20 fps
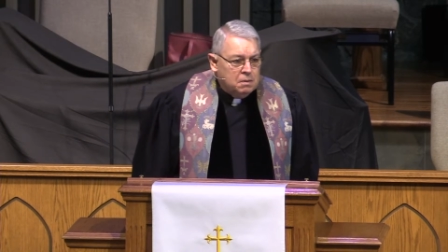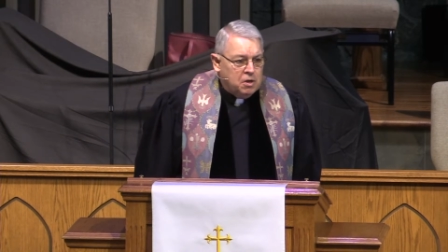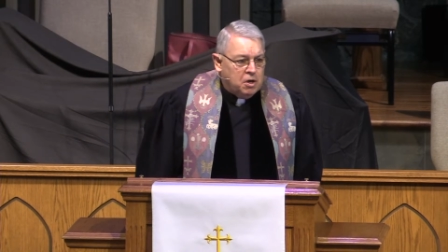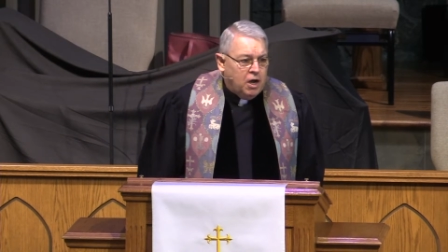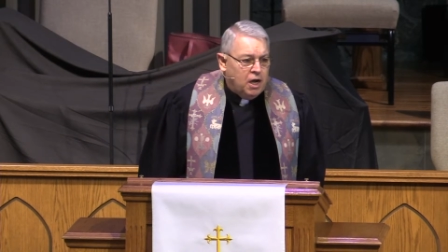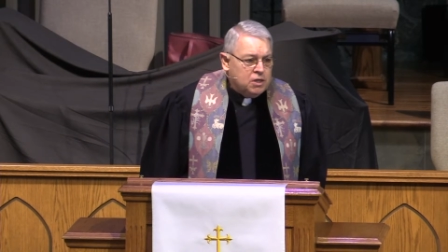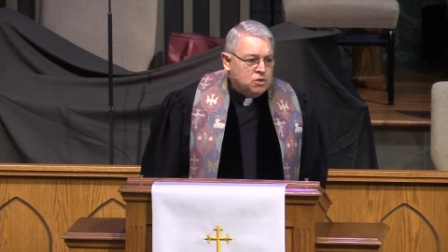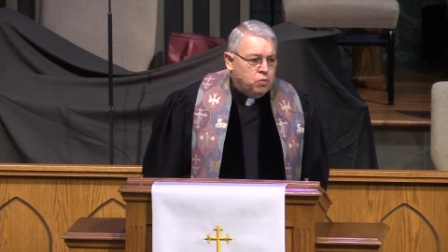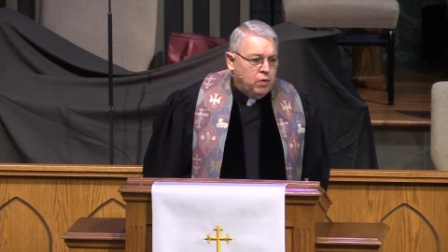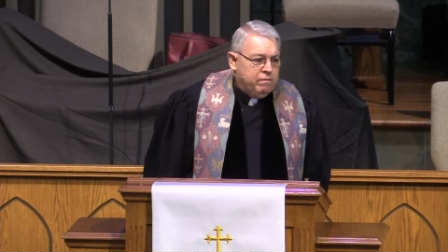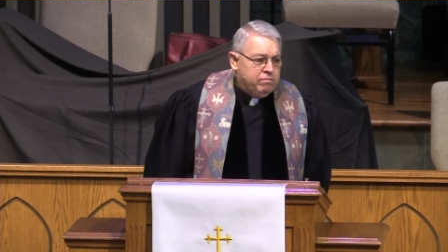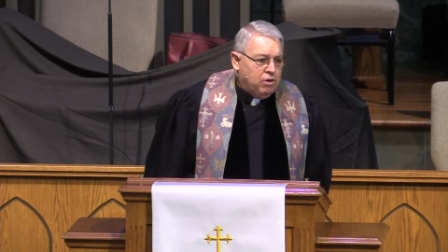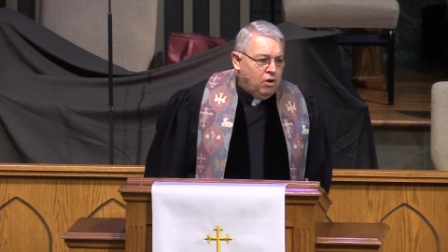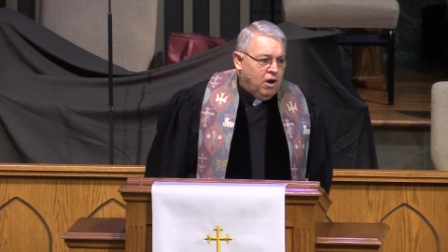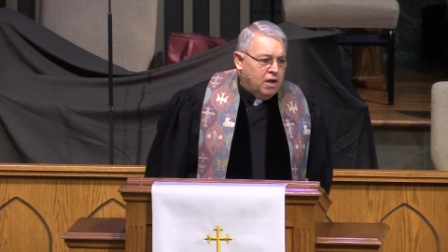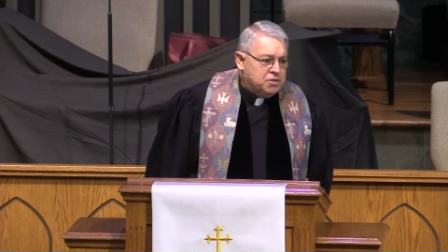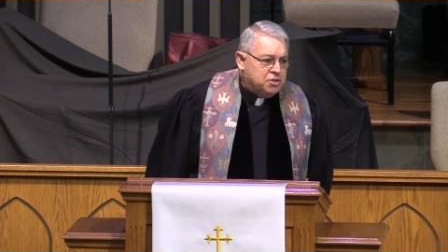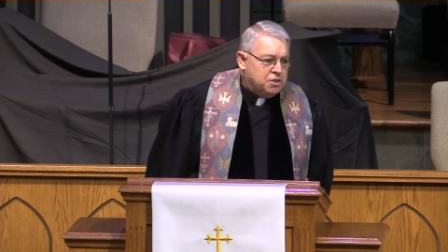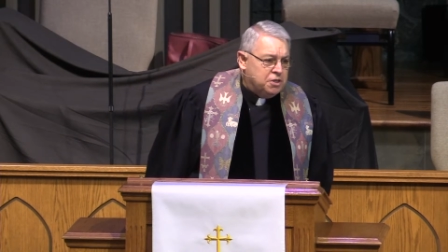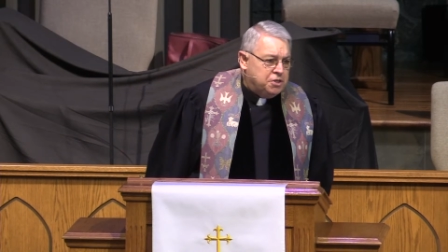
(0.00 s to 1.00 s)
Because we've
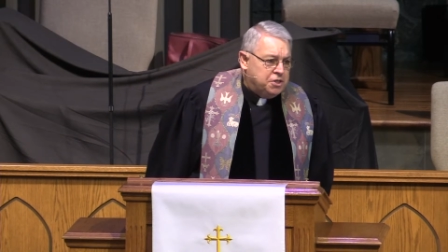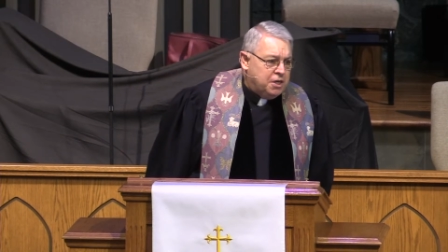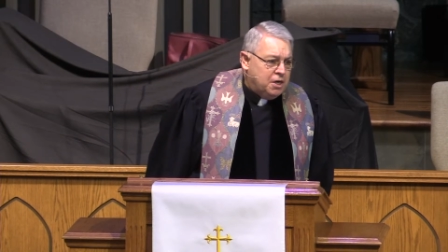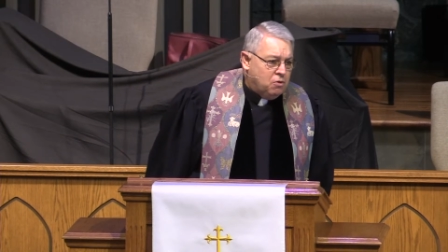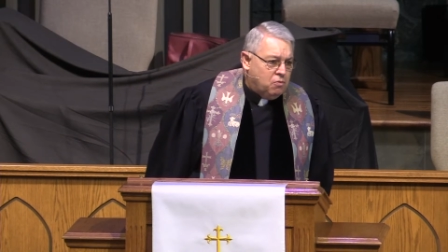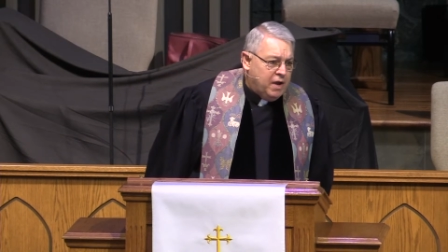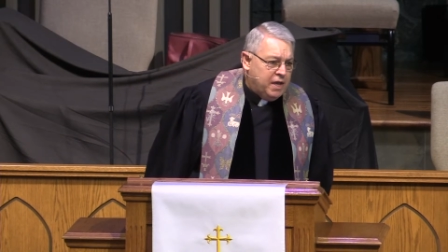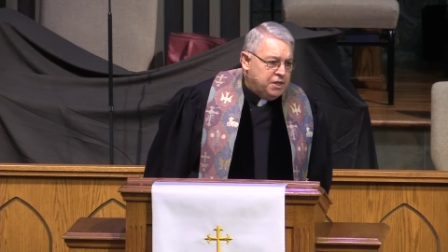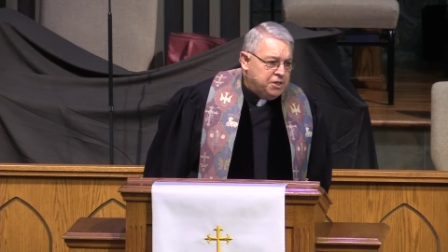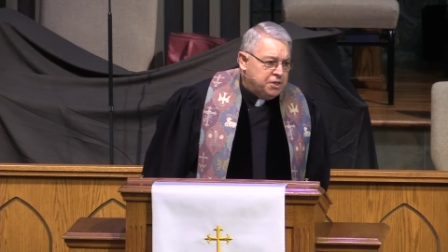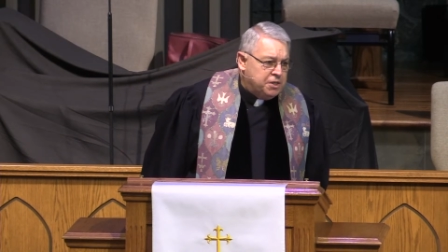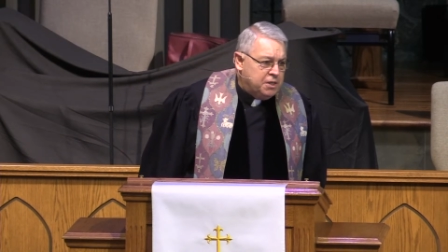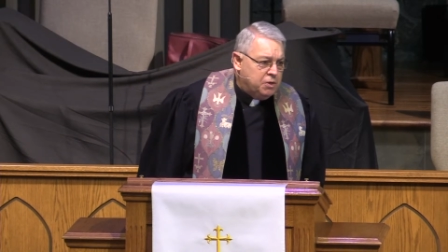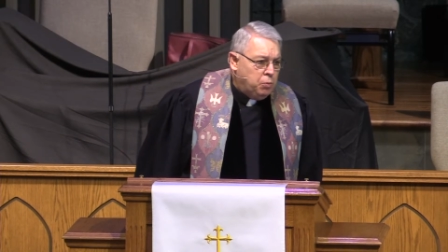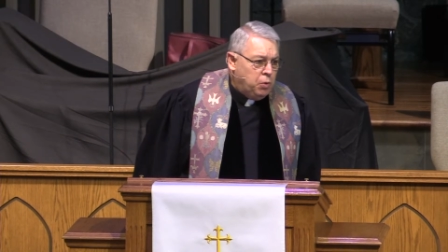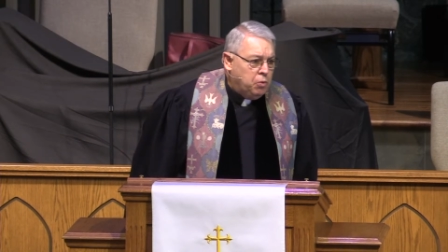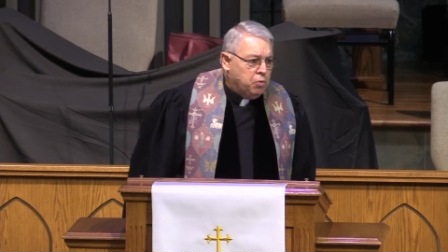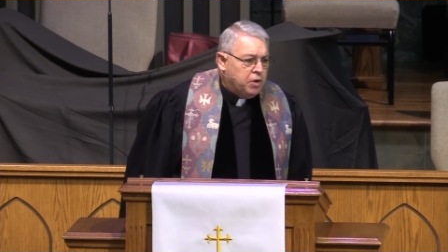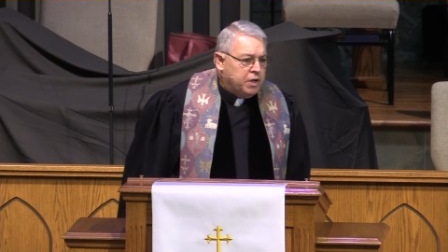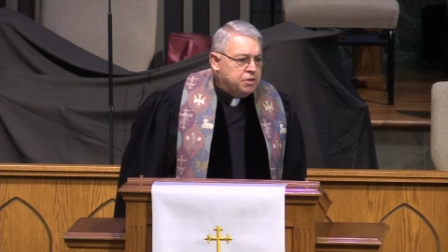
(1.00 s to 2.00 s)
lost a generation
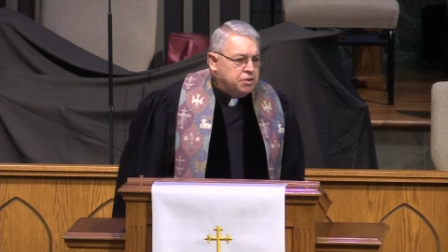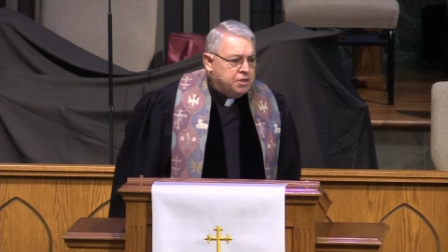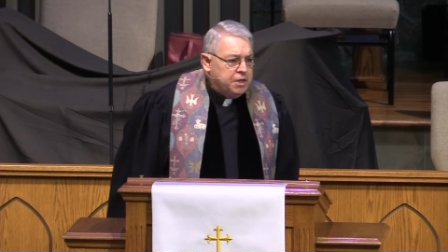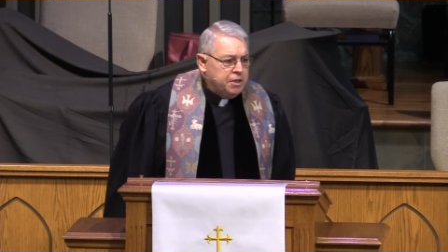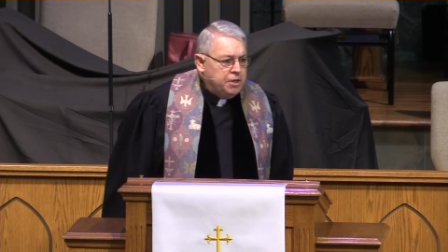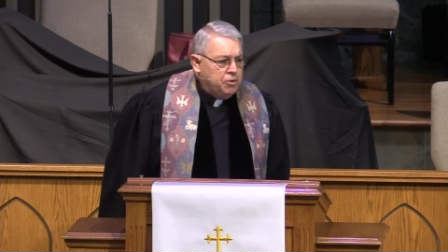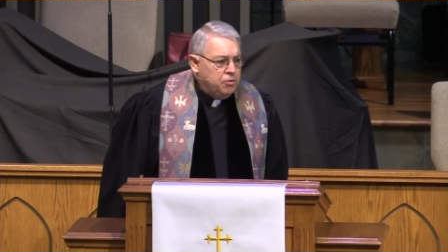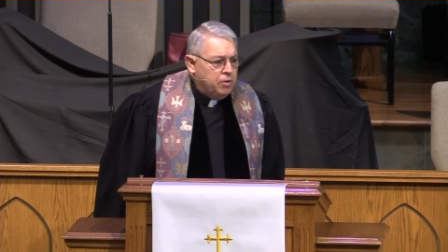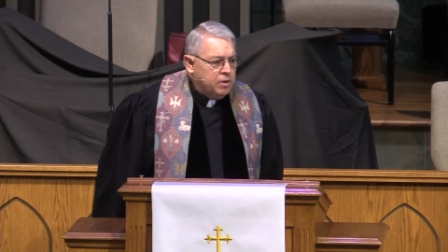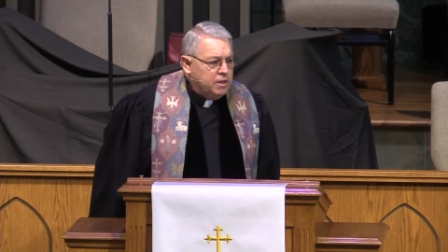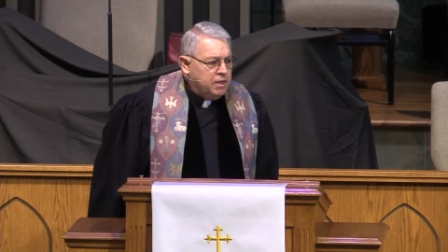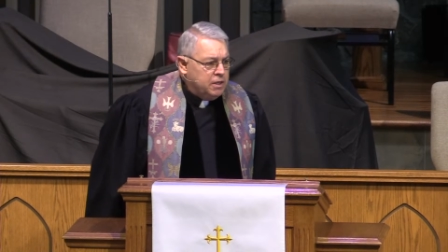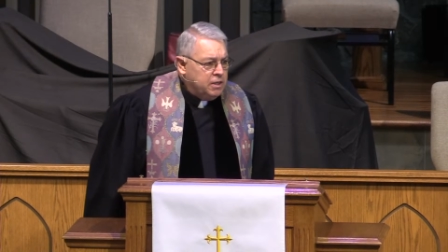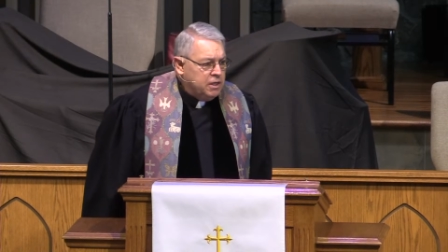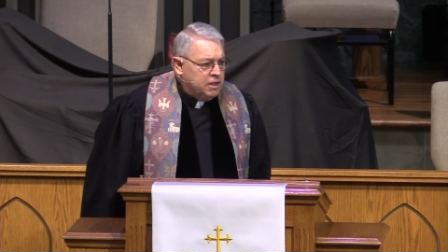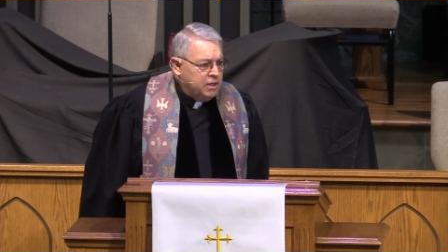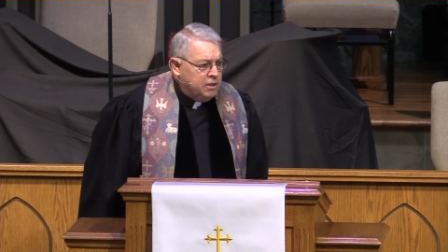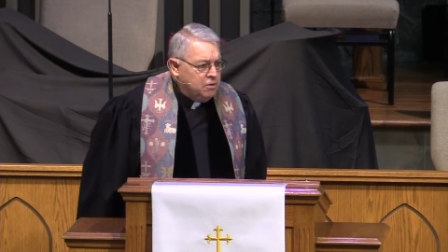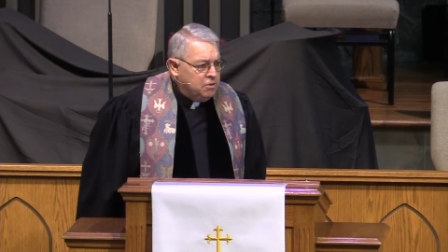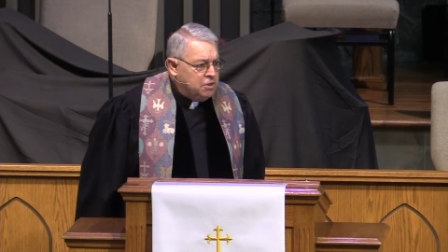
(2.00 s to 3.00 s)
and we will continue
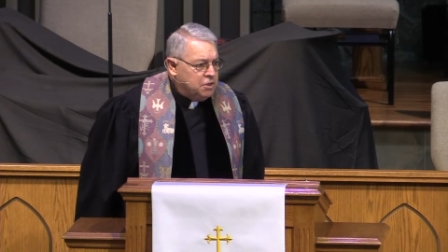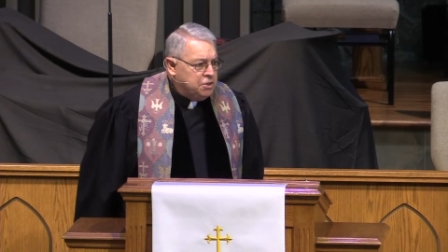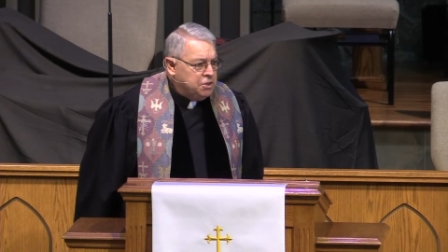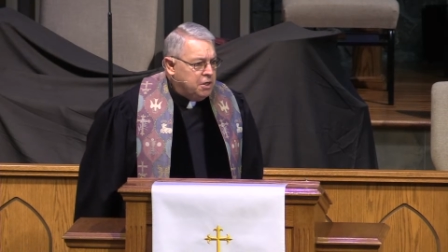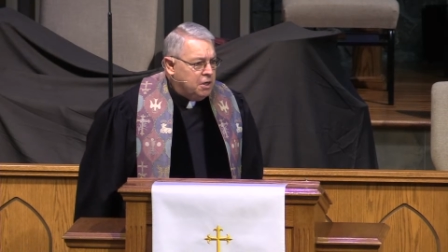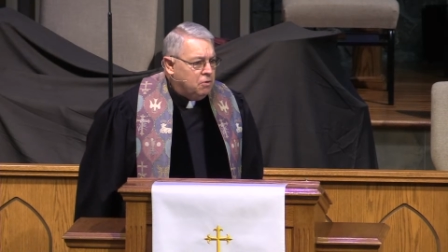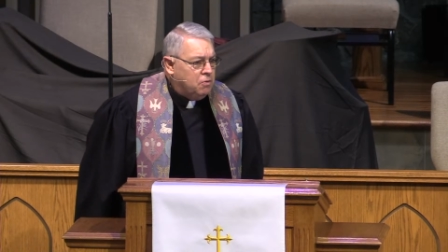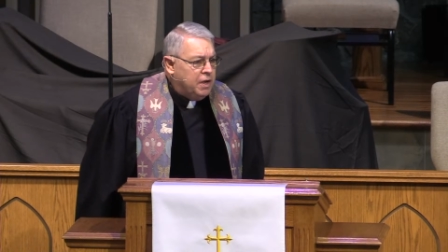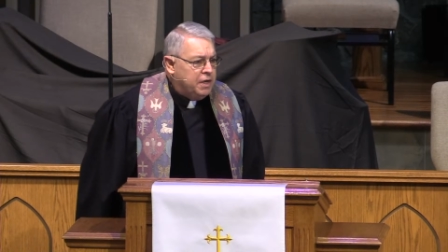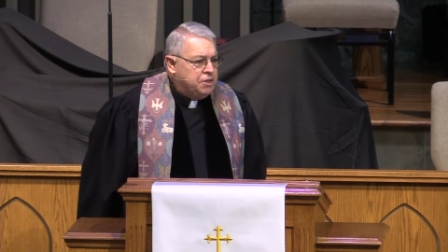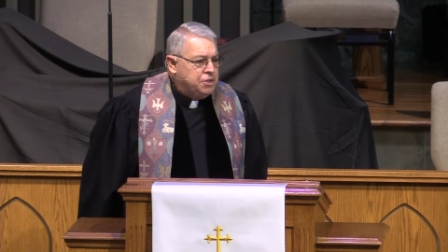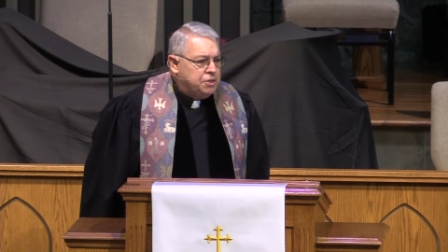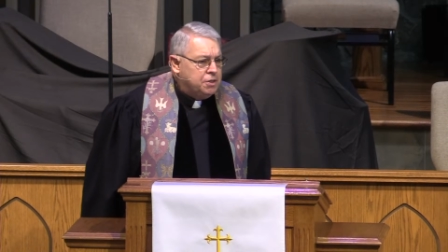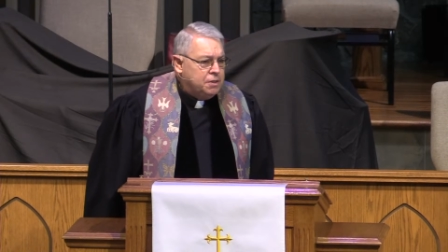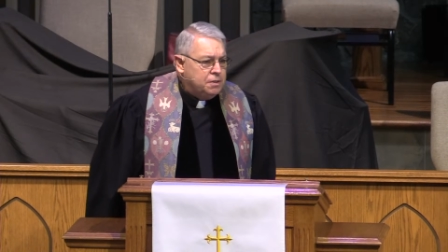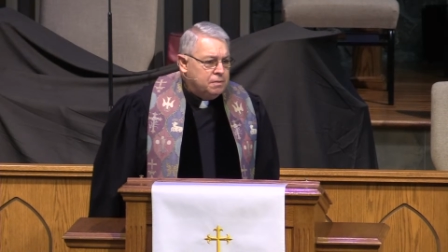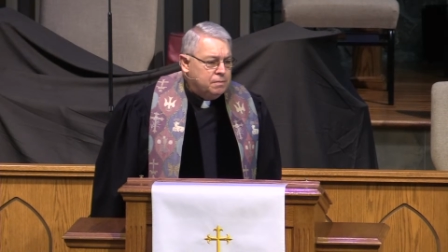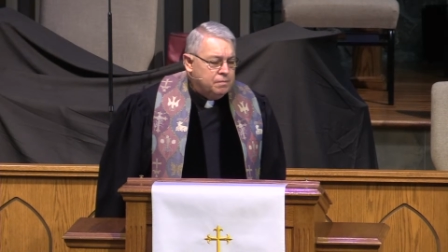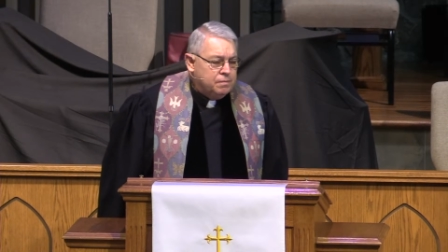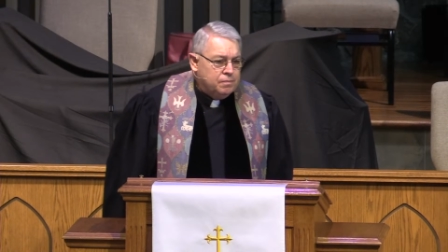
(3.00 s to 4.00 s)
to lose a
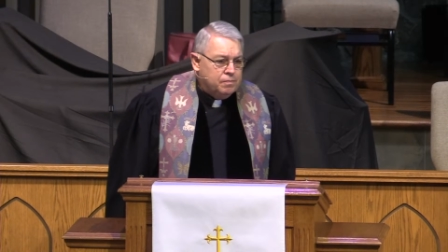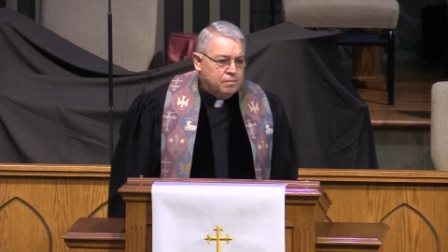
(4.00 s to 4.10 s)
generation